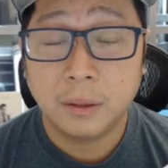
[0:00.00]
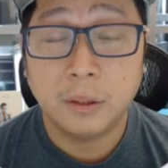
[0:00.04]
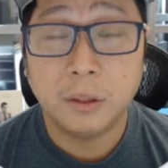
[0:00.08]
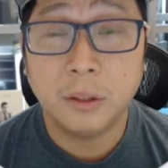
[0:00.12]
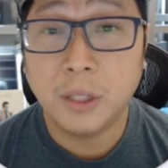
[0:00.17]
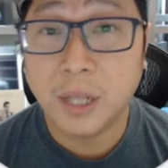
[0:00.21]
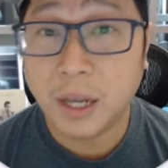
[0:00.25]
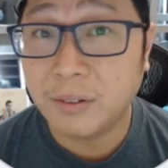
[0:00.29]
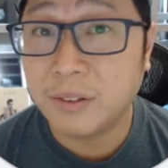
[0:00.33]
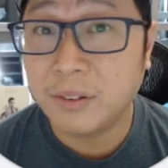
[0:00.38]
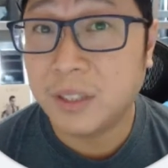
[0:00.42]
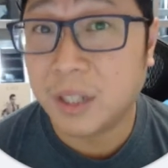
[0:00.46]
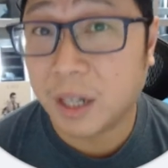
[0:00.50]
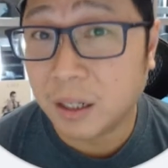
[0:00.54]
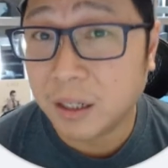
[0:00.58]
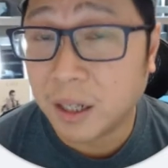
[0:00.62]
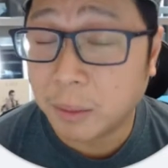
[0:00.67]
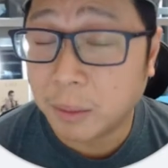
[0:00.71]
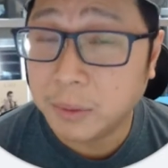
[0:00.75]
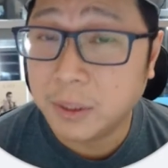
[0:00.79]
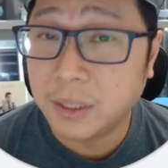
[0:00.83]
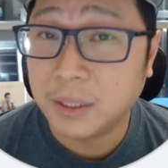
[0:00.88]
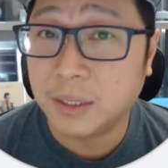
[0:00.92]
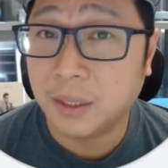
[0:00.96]
Do you have stock
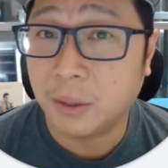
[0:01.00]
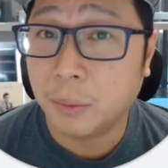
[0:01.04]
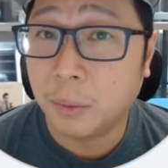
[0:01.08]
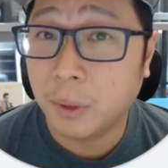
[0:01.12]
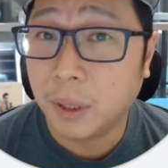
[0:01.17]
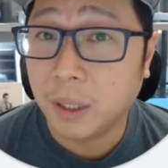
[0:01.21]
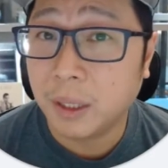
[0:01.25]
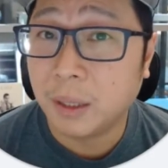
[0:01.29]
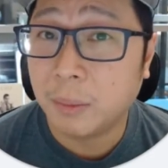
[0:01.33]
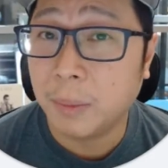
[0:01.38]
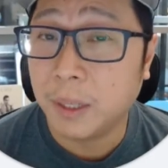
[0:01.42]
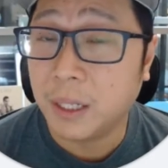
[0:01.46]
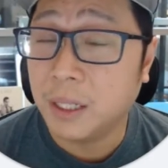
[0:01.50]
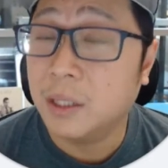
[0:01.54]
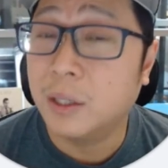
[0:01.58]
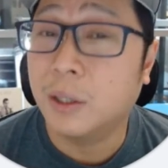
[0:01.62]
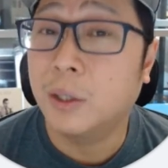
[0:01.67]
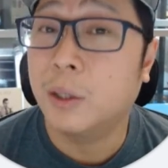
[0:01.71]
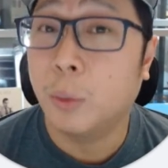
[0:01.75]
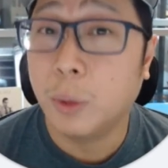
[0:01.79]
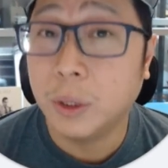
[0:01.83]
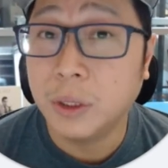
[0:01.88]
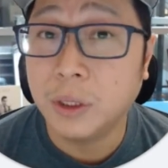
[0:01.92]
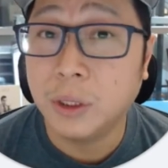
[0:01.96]
options at work, but you
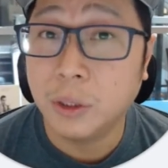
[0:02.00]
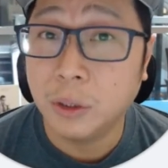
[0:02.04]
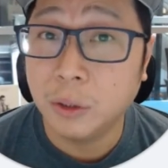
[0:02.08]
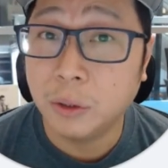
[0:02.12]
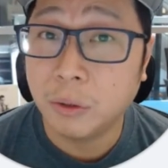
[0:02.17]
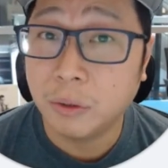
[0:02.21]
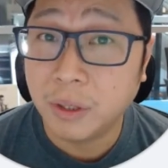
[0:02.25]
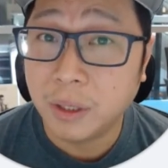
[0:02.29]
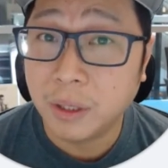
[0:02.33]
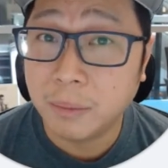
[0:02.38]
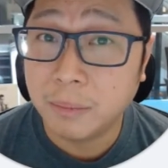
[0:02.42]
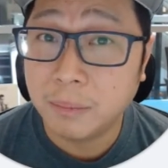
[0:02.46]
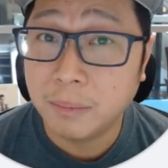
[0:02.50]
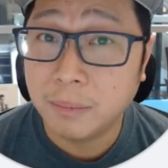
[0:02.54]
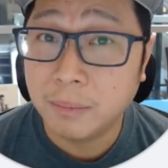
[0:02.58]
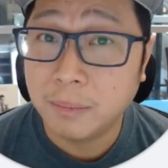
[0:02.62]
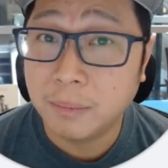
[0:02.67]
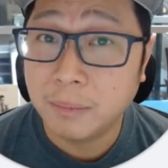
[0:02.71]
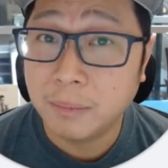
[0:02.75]
don't know what to do with them?